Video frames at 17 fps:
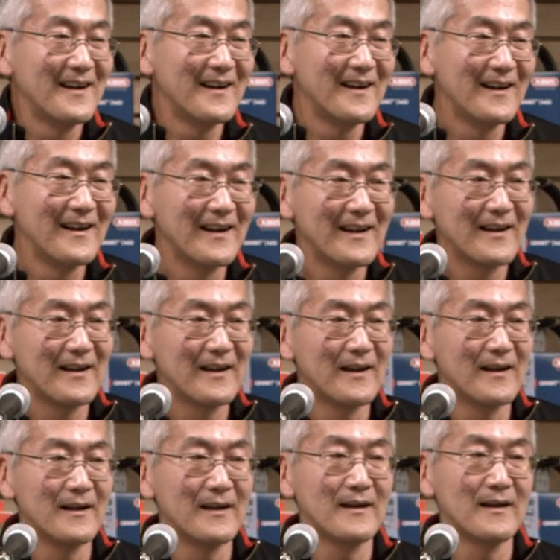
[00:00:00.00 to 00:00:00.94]
riding a
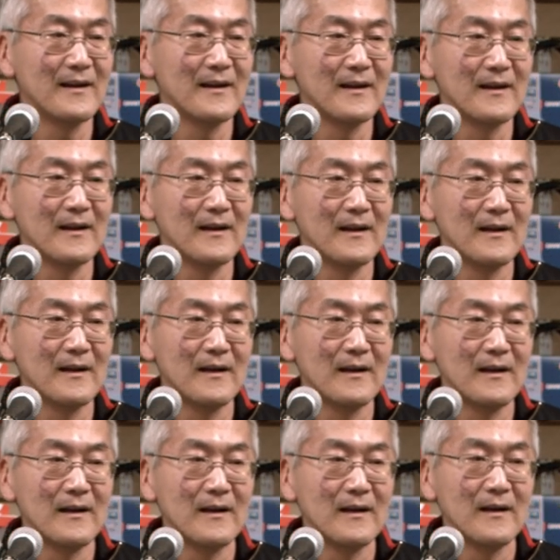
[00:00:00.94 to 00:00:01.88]
bike without like
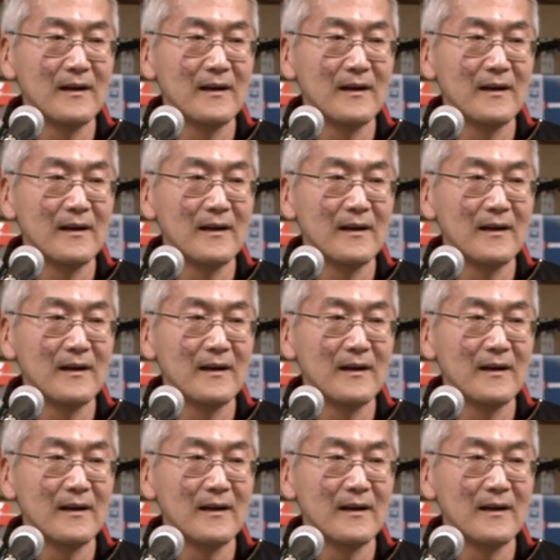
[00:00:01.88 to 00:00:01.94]
the,